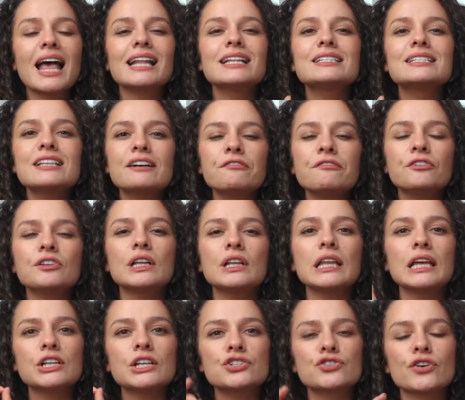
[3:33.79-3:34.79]
and
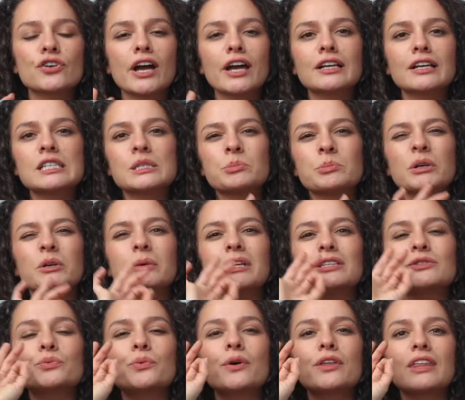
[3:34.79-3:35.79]
definitely try and
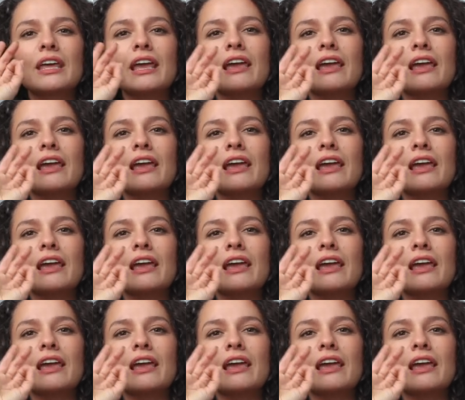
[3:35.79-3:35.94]
experiment with